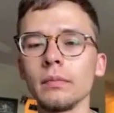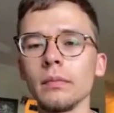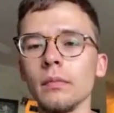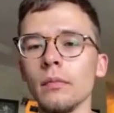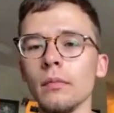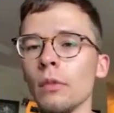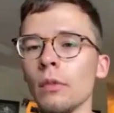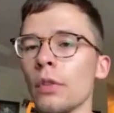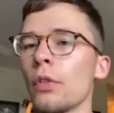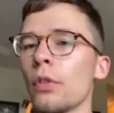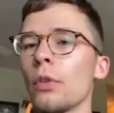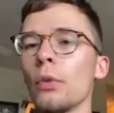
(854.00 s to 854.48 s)

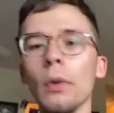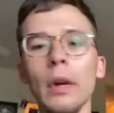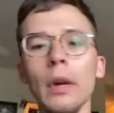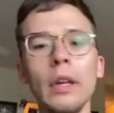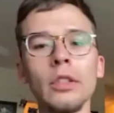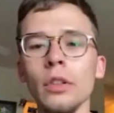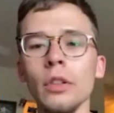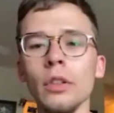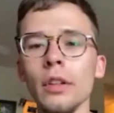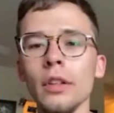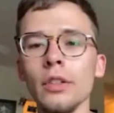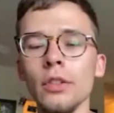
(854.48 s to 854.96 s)
with the
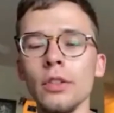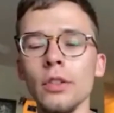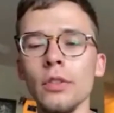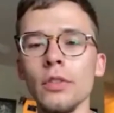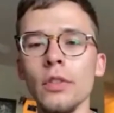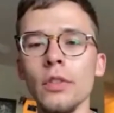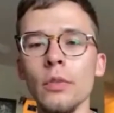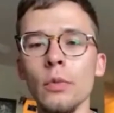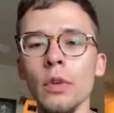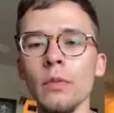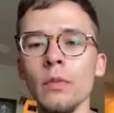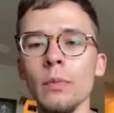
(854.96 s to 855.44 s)
racial issues
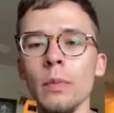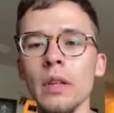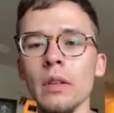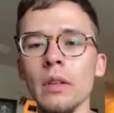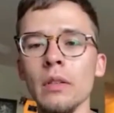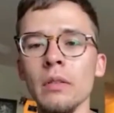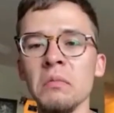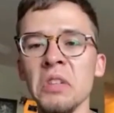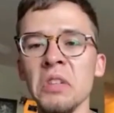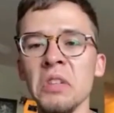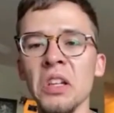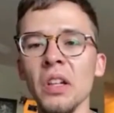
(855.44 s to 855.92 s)
that we've
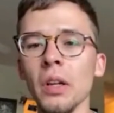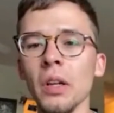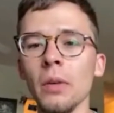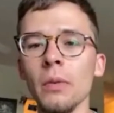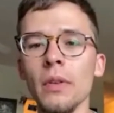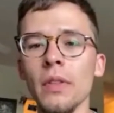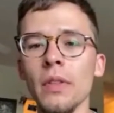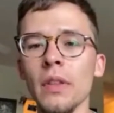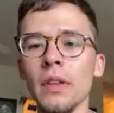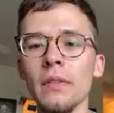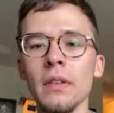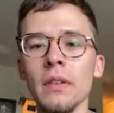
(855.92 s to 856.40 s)
been dealing
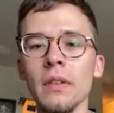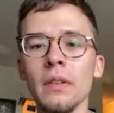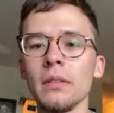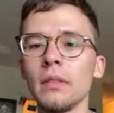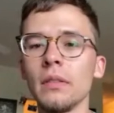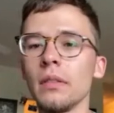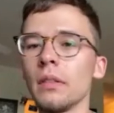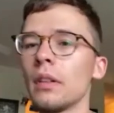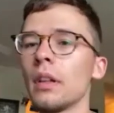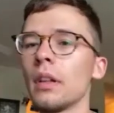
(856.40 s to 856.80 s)
with, even,